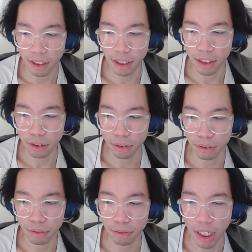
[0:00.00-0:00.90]

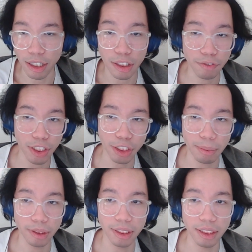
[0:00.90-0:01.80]
So I just finished
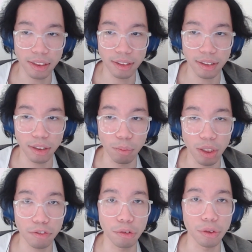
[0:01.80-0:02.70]
building the
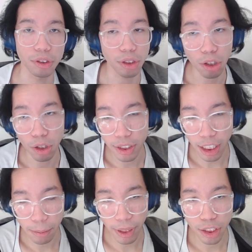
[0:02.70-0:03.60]
one for the
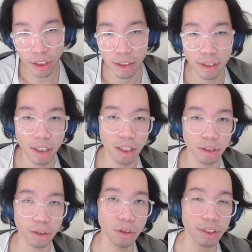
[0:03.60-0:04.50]
contacts pages.
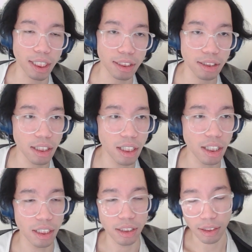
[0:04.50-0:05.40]
The contacts
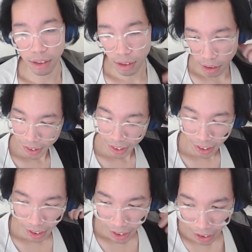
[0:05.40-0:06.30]
is,
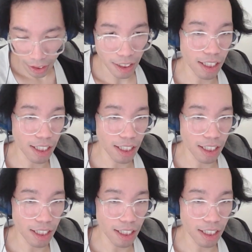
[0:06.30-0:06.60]
I